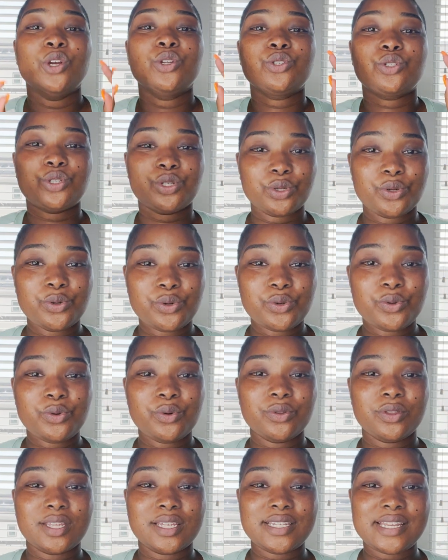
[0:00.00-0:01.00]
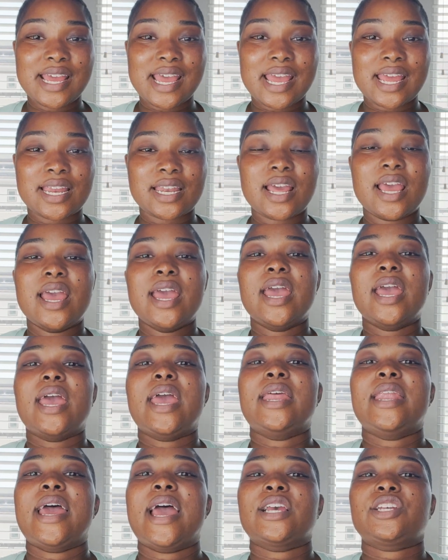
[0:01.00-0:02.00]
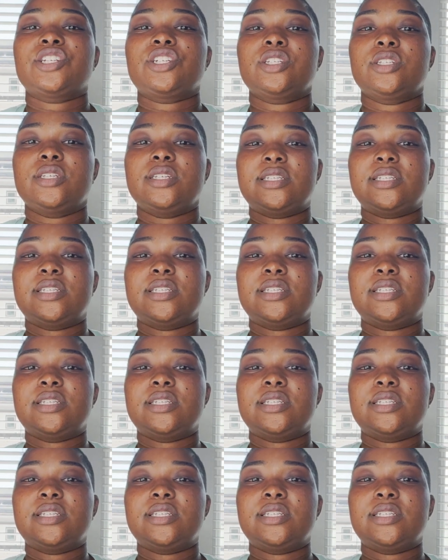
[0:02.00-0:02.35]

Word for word: to the debt and actually